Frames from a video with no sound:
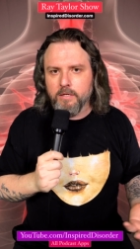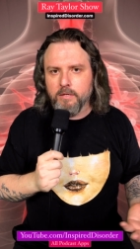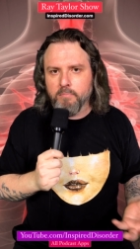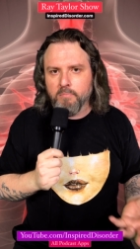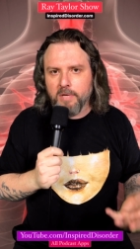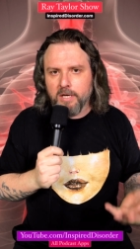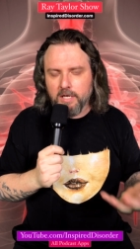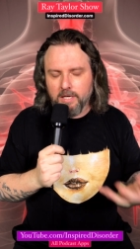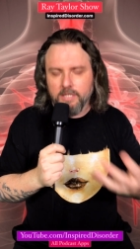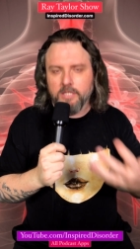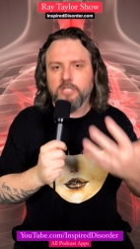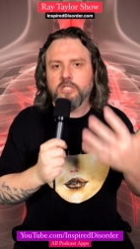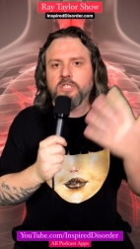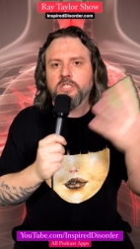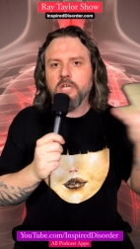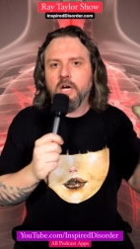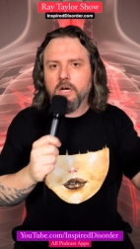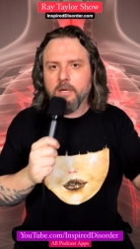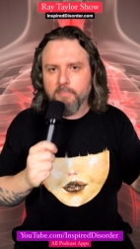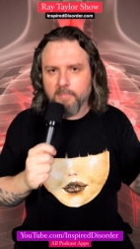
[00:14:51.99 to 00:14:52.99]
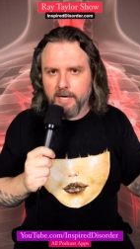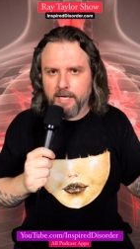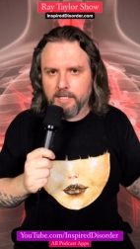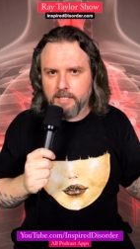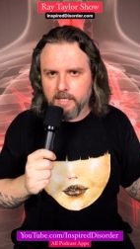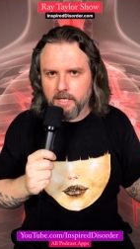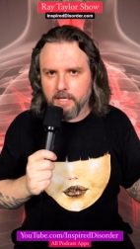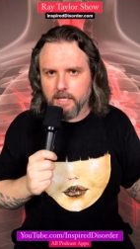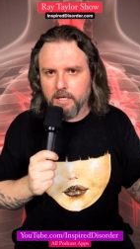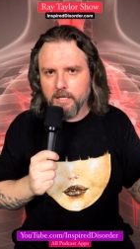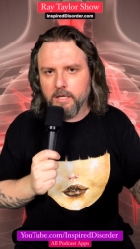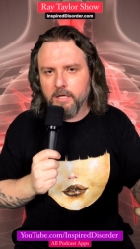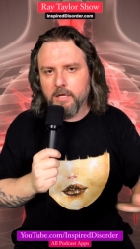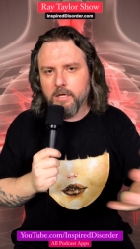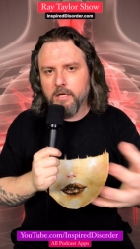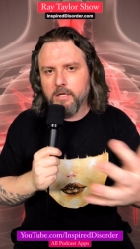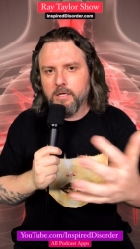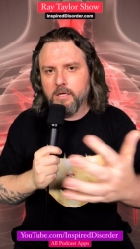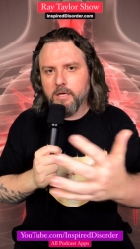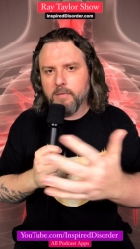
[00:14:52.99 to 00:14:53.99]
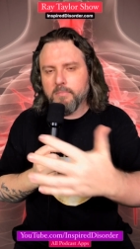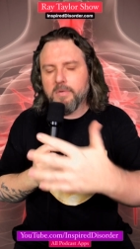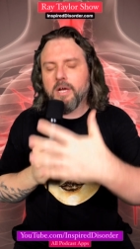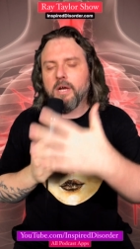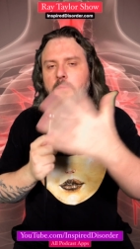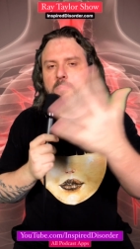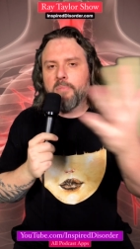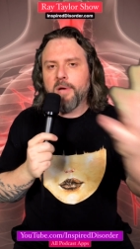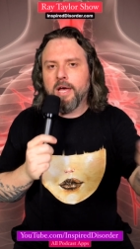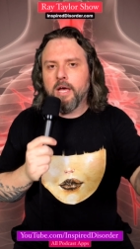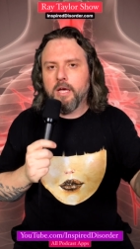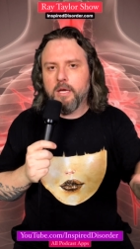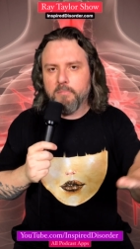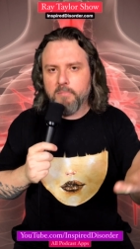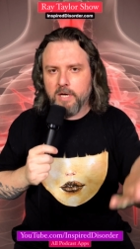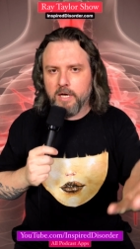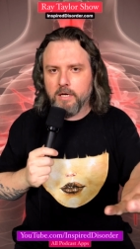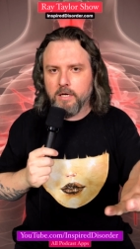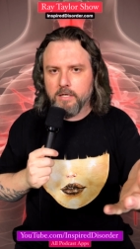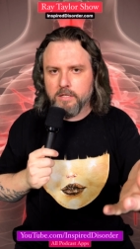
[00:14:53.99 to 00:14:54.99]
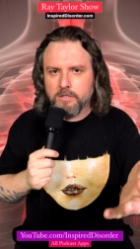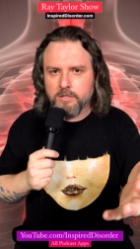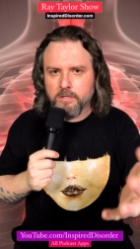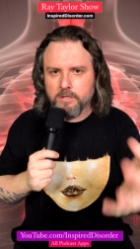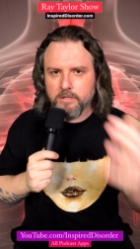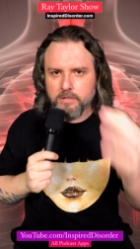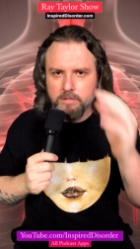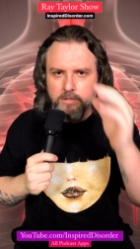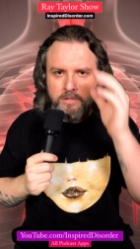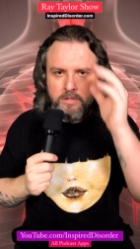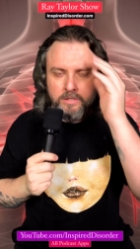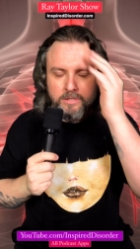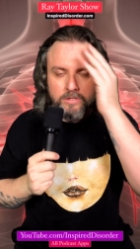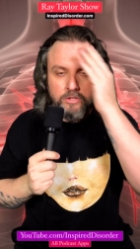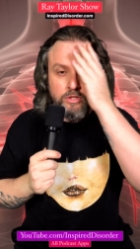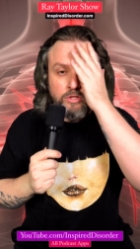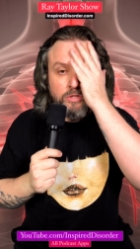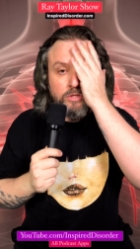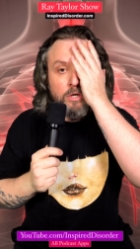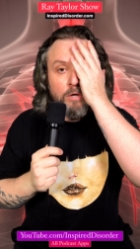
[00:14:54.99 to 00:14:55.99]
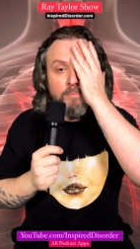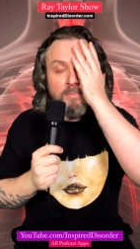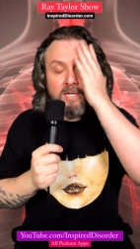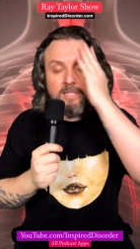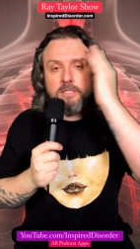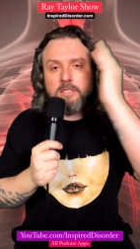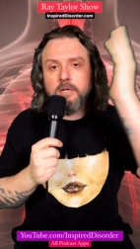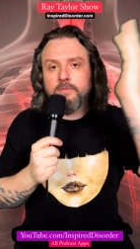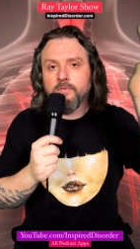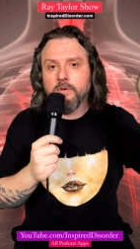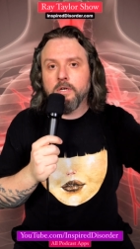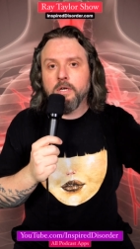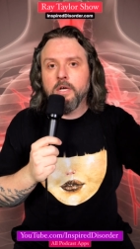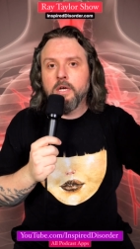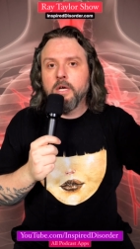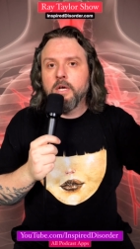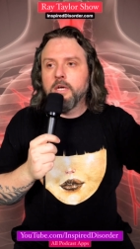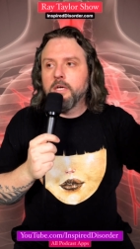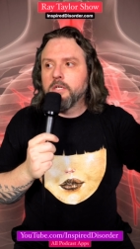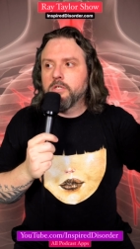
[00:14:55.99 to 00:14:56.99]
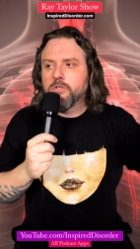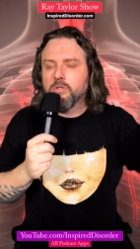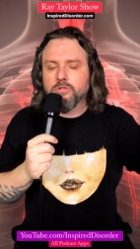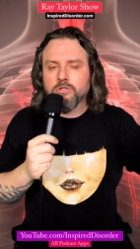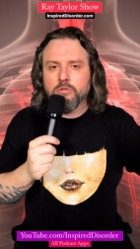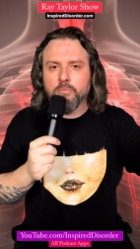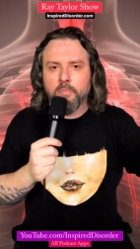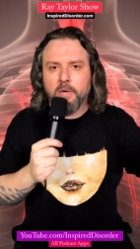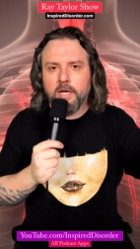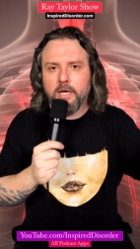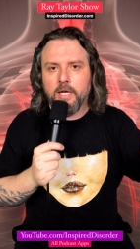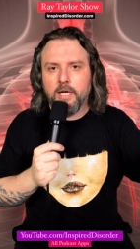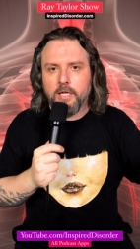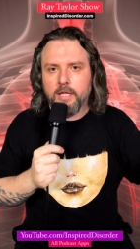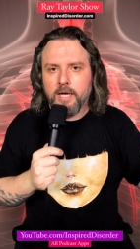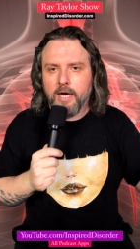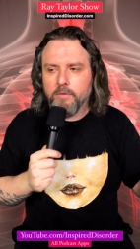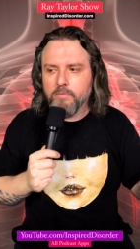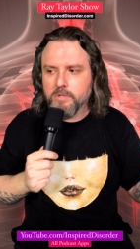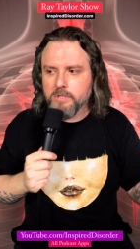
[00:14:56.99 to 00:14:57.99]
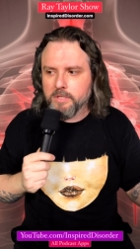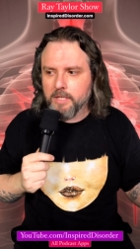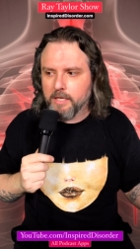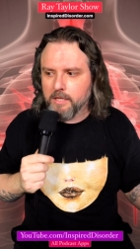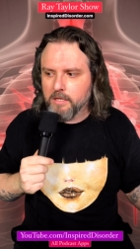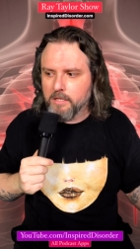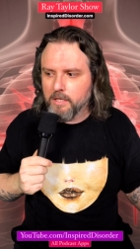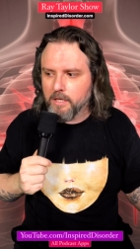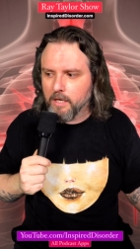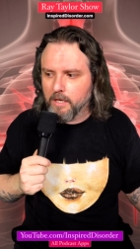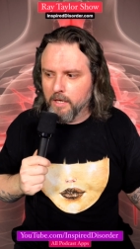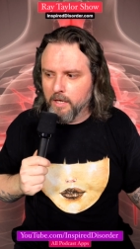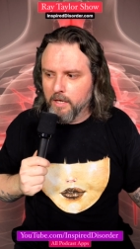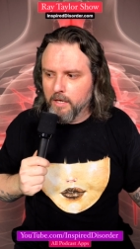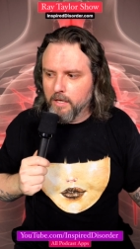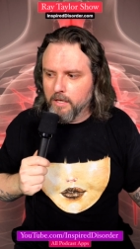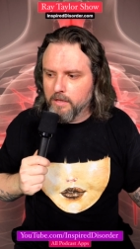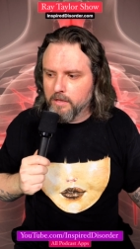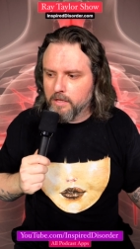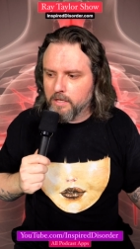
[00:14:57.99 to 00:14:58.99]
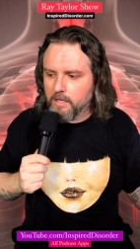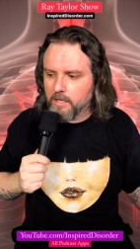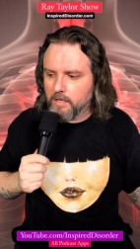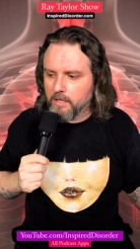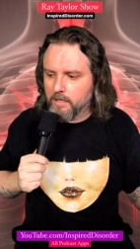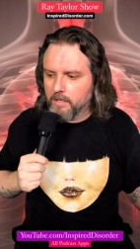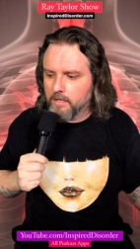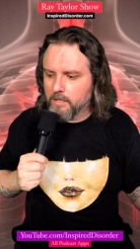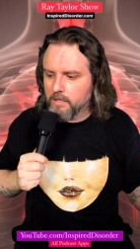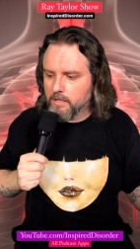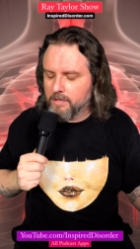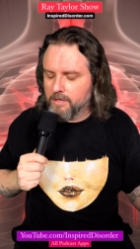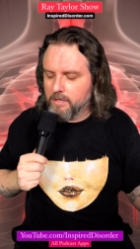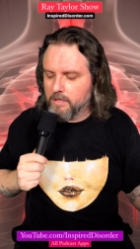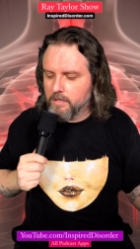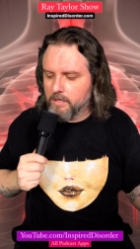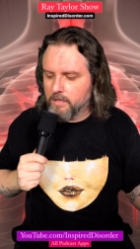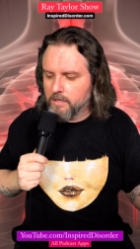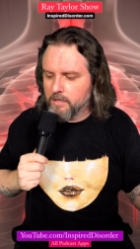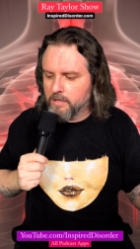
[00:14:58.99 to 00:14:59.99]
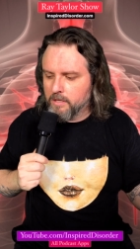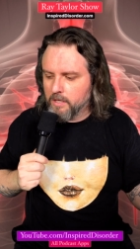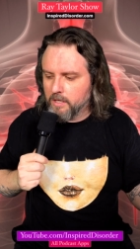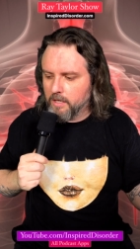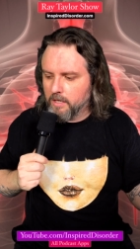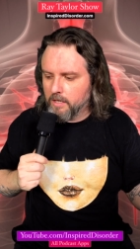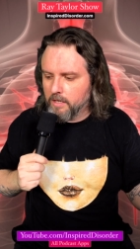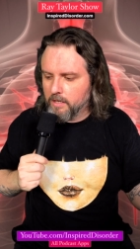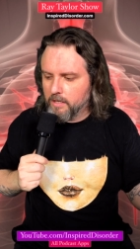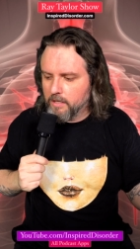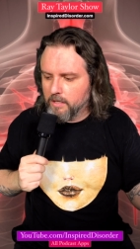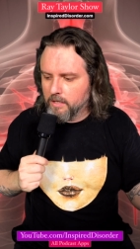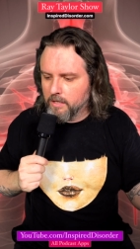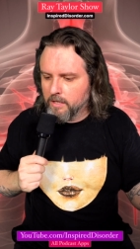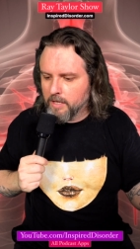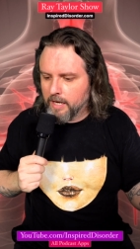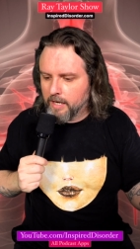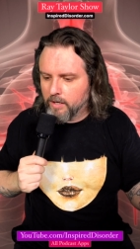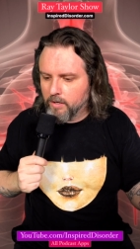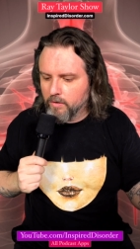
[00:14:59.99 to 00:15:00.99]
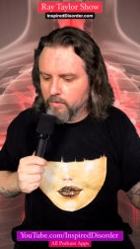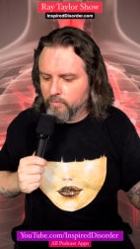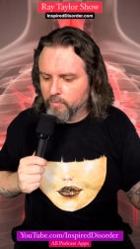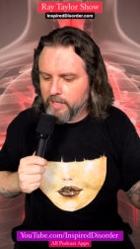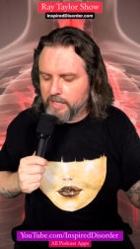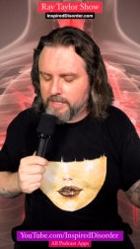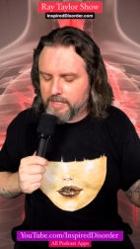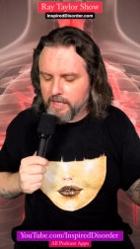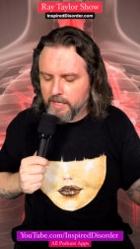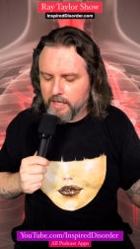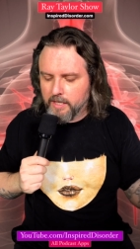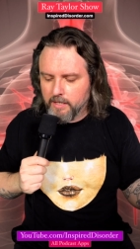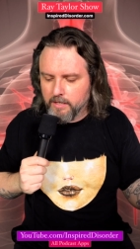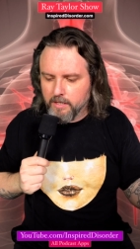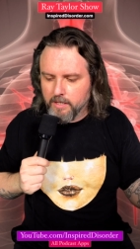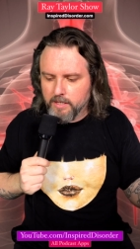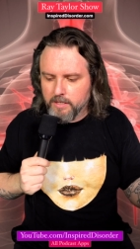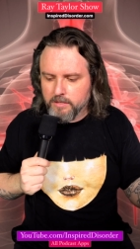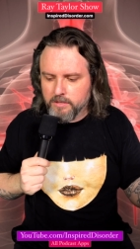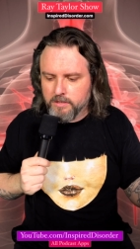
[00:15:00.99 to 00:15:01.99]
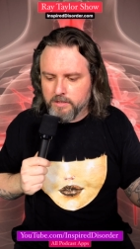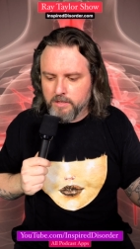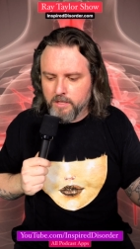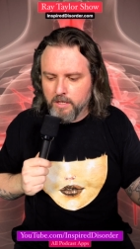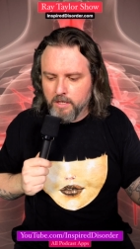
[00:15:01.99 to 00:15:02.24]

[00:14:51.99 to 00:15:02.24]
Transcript: Meta can suck my dick. I'm not going to pay Meta to, to show my stuff on social media. That was like the, the, the like ridiculous